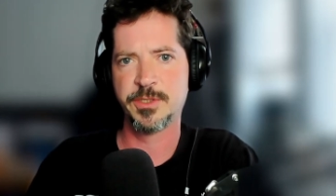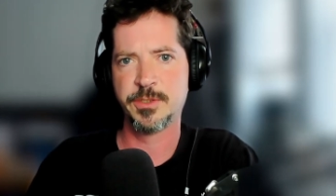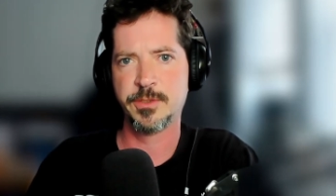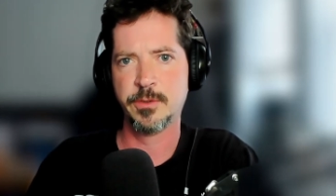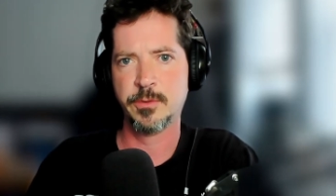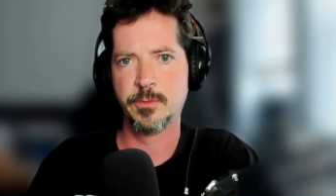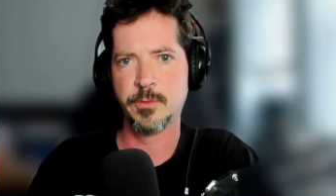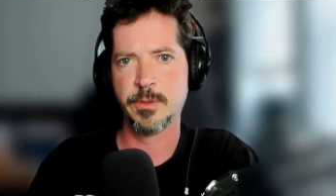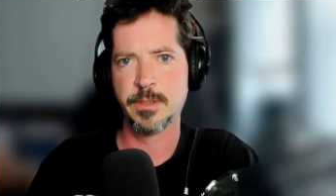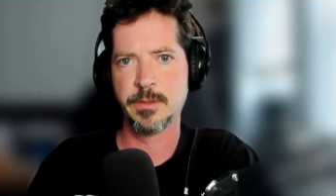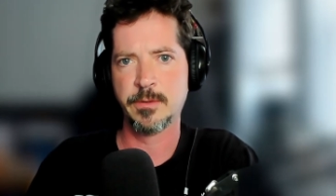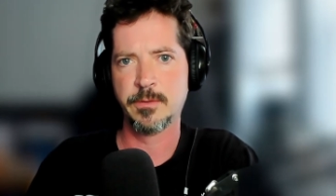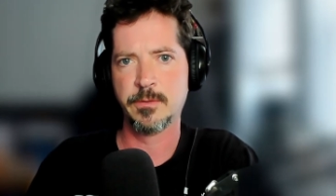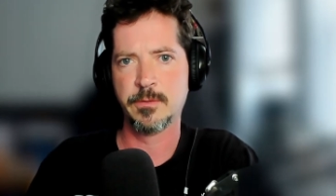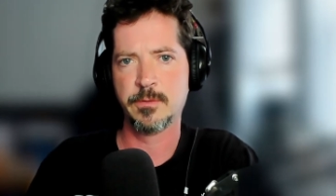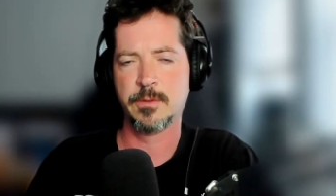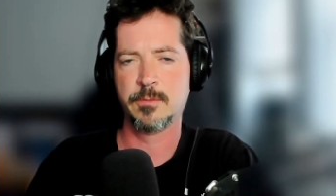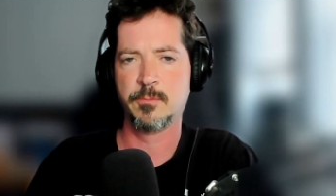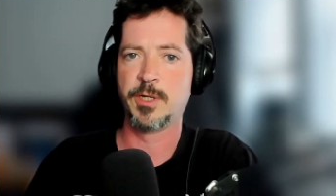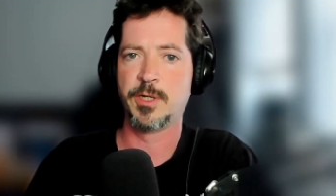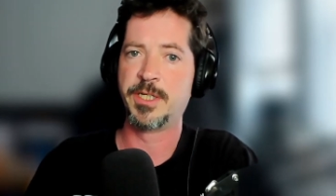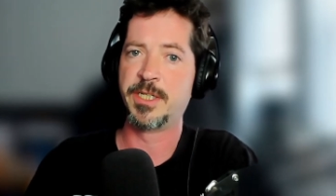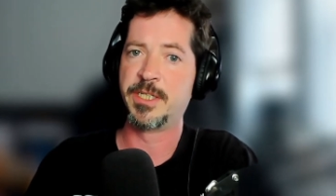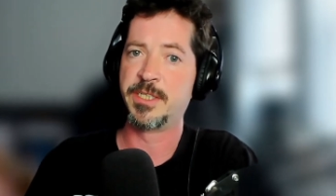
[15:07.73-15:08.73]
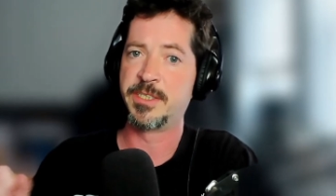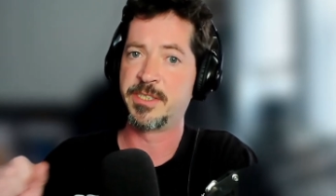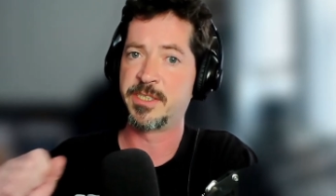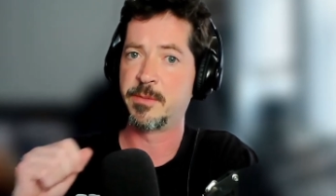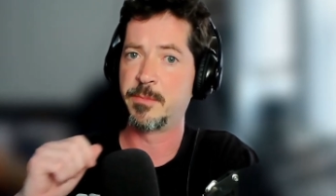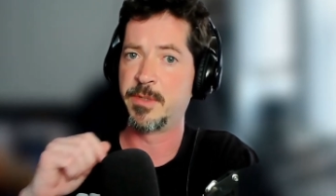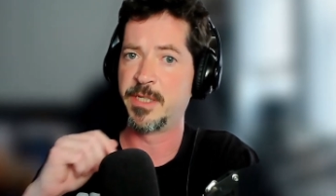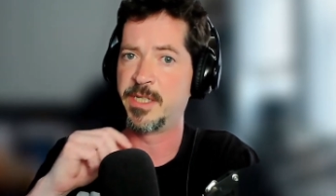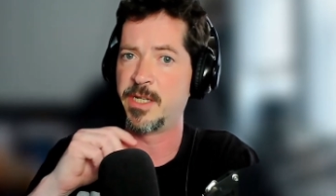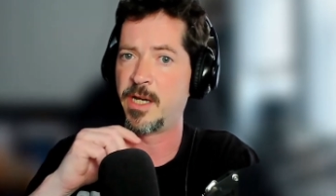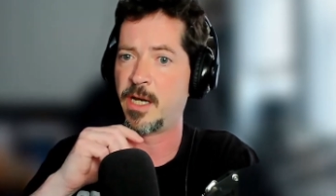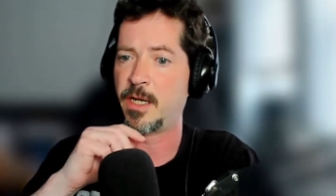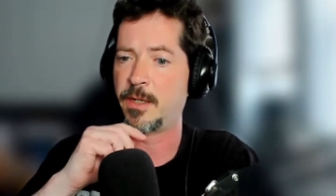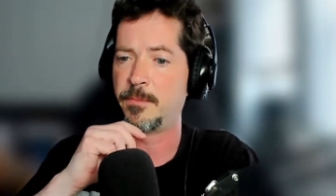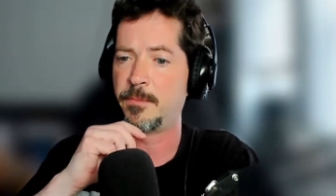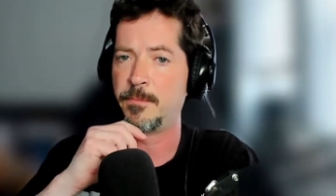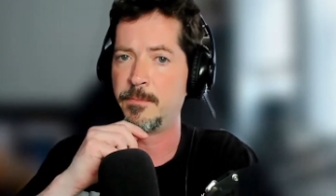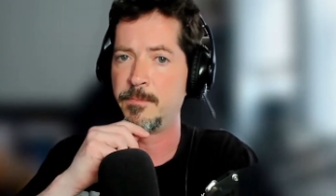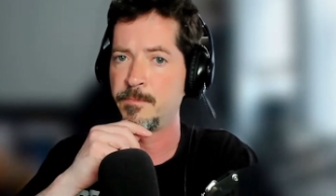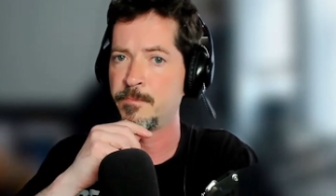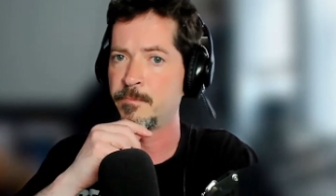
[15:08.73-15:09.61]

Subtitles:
doing what needs to be done.